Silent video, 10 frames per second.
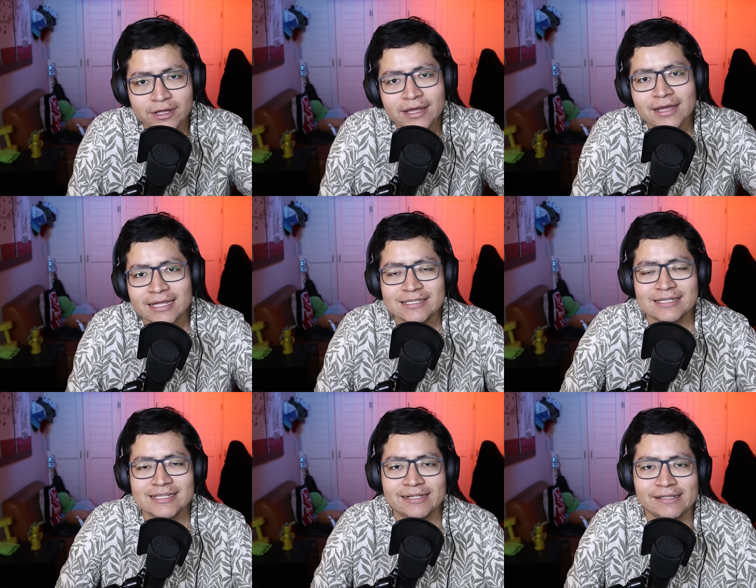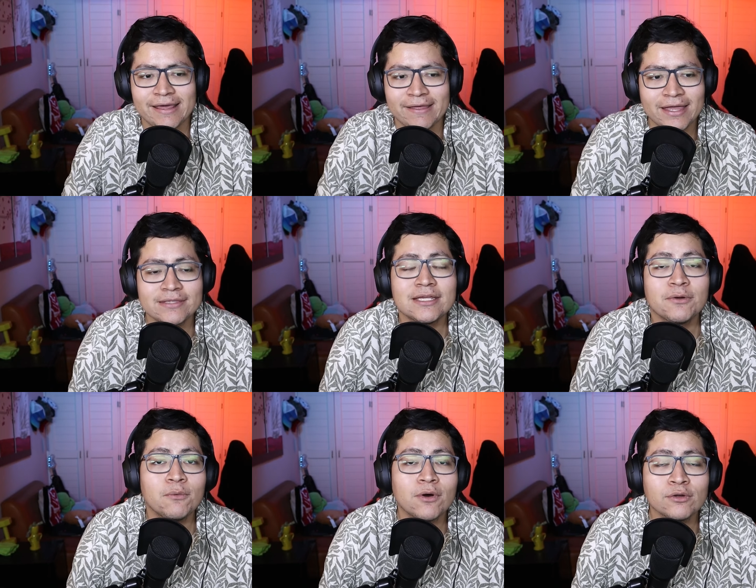it's exactly that. That's the
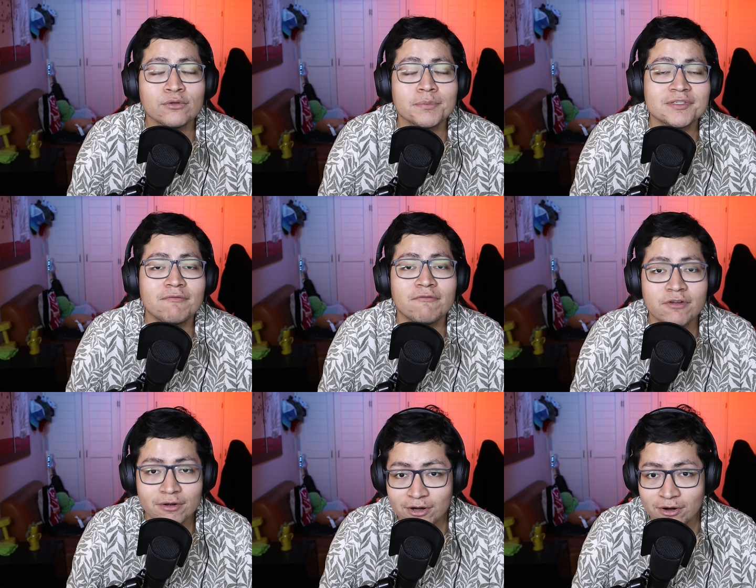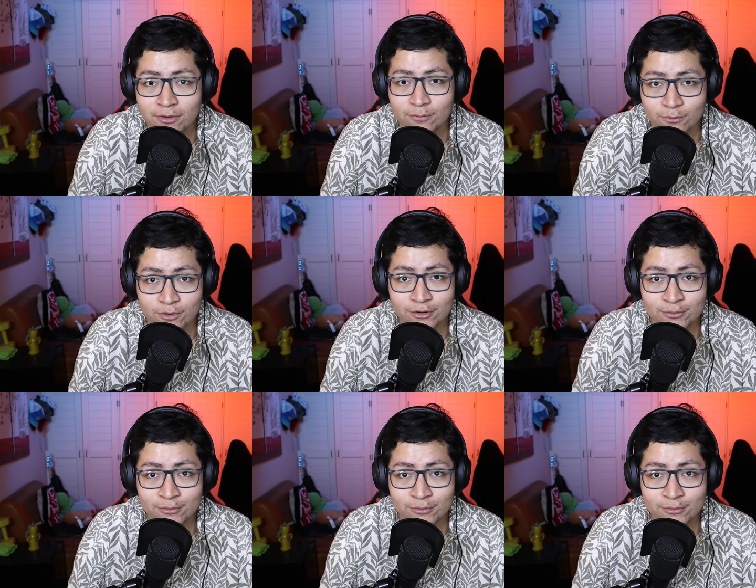reward of some very hard work.